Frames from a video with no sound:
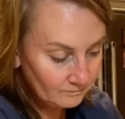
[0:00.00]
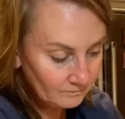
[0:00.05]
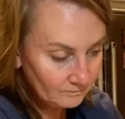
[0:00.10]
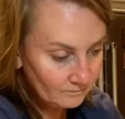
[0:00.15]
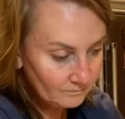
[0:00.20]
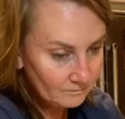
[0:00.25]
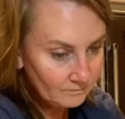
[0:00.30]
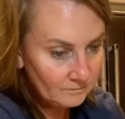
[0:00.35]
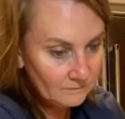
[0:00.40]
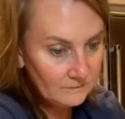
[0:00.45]

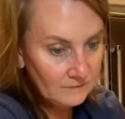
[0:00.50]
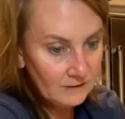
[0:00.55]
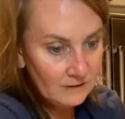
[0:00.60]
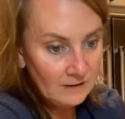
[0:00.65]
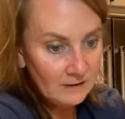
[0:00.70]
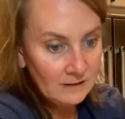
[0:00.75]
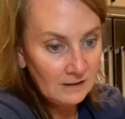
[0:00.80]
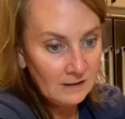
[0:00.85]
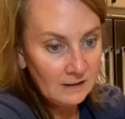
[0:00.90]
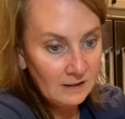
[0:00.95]
I've had the same
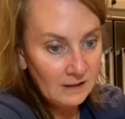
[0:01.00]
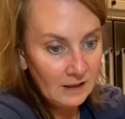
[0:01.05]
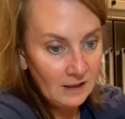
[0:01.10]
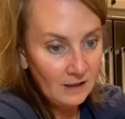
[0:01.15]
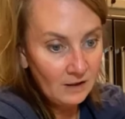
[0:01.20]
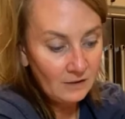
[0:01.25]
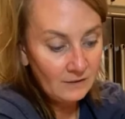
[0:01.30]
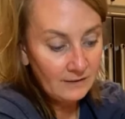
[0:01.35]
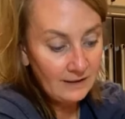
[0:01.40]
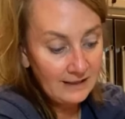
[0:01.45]
set
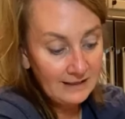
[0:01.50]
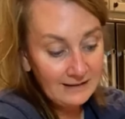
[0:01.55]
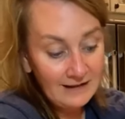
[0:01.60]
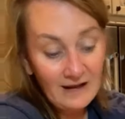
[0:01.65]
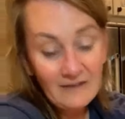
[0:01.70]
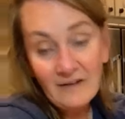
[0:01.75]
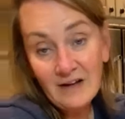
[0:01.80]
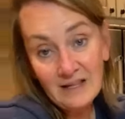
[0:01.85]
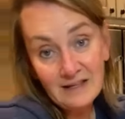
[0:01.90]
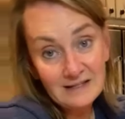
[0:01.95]
for half
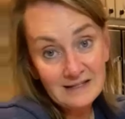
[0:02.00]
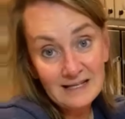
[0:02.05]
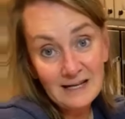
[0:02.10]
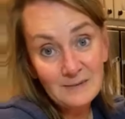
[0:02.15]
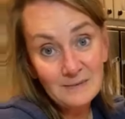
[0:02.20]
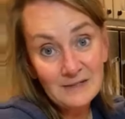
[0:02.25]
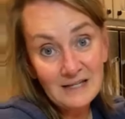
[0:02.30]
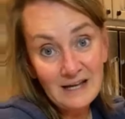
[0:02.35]
years. They're rocking.